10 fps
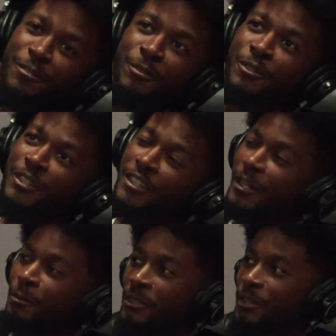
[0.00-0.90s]
If you a nigga
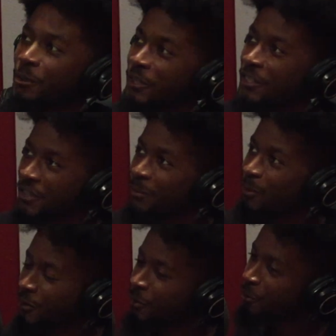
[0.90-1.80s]
that really do this shit,
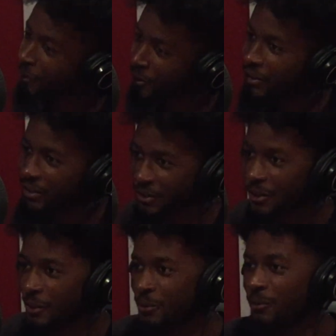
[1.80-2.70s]
bro, you really,
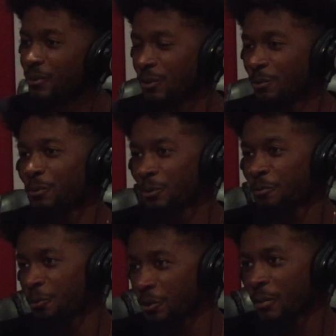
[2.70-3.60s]
you know,
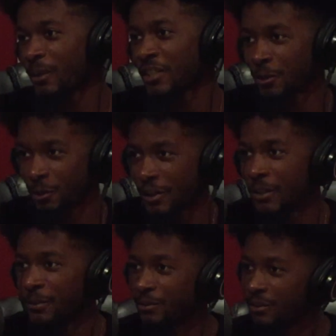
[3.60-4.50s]
you for real about your
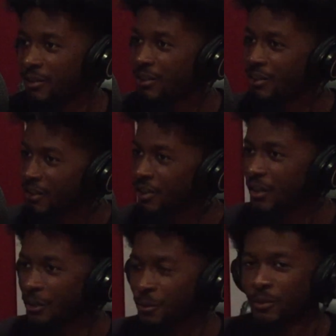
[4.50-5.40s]
craft,
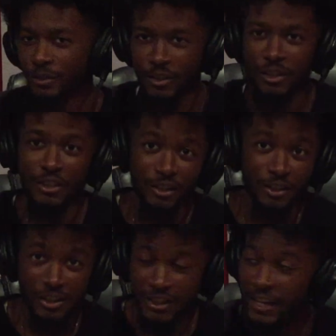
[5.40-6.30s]
you know,
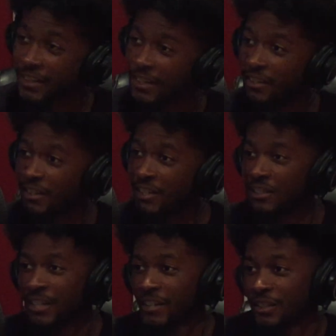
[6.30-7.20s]
it's like that. That's
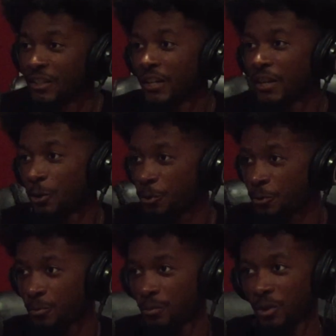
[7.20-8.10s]
just like a nigga that
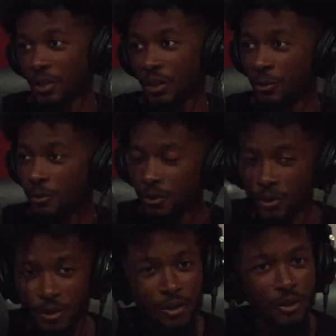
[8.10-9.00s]
hoop, you know.
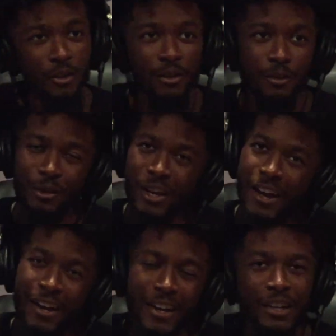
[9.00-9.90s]
Well,
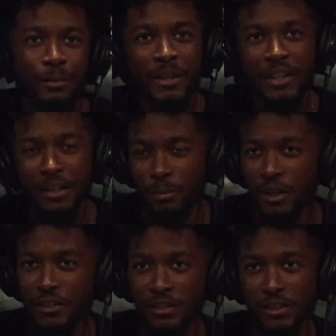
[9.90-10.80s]
nah, I can't even make that
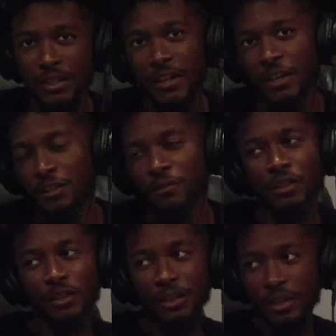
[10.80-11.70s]
comparison because that ain't
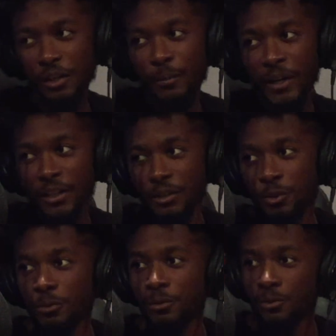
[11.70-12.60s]
even nothing that everybody can
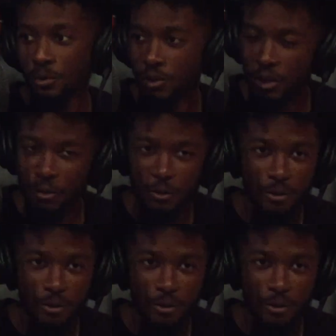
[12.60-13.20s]
do, you know.